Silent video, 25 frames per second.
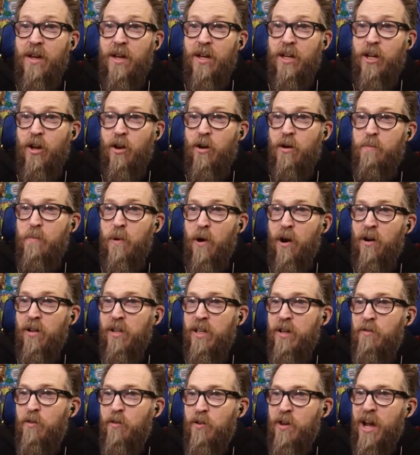Garrett
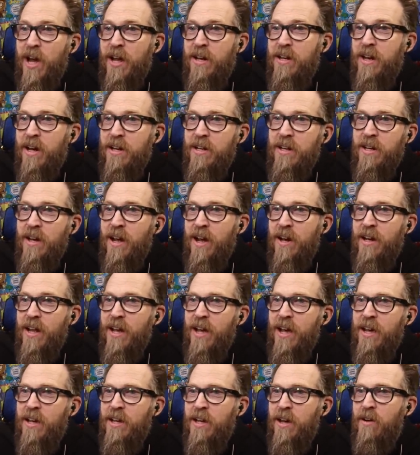Barley for 9.99.
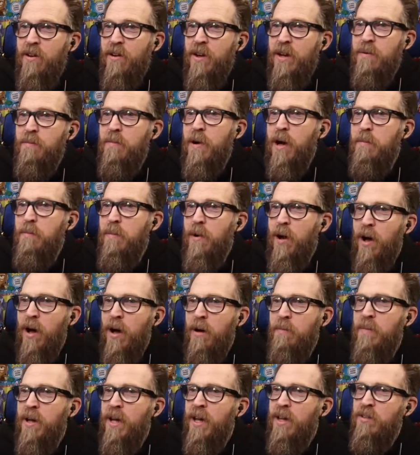Hey Gary, my
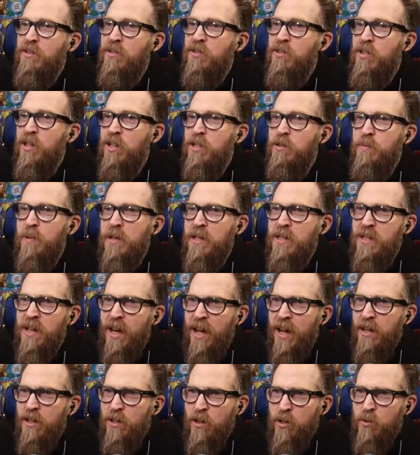mom has just been
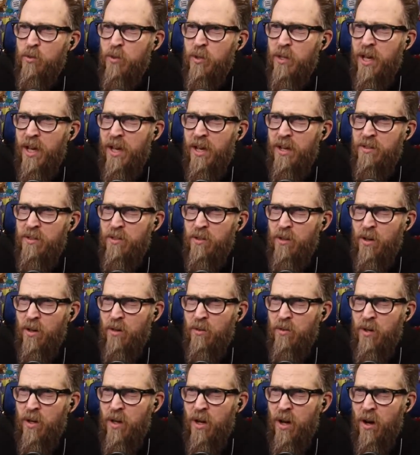diagnosed with cancer.
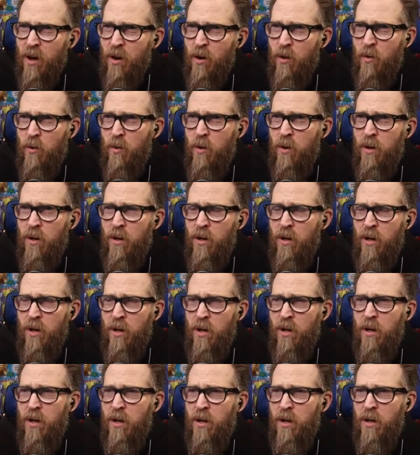Oh no.
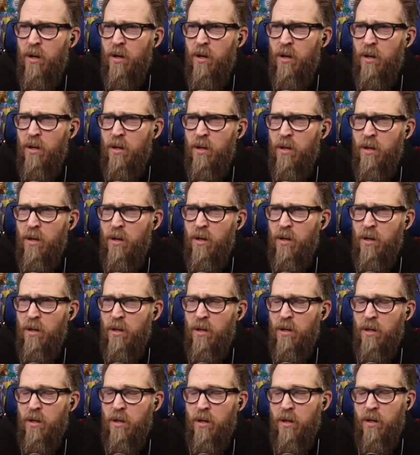
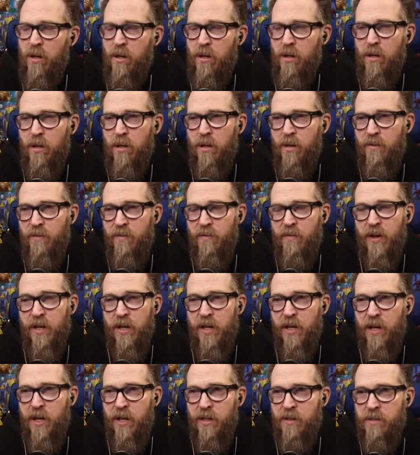Ugh,
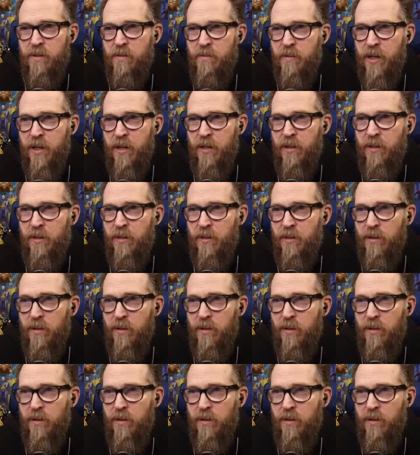fuck cancer, man.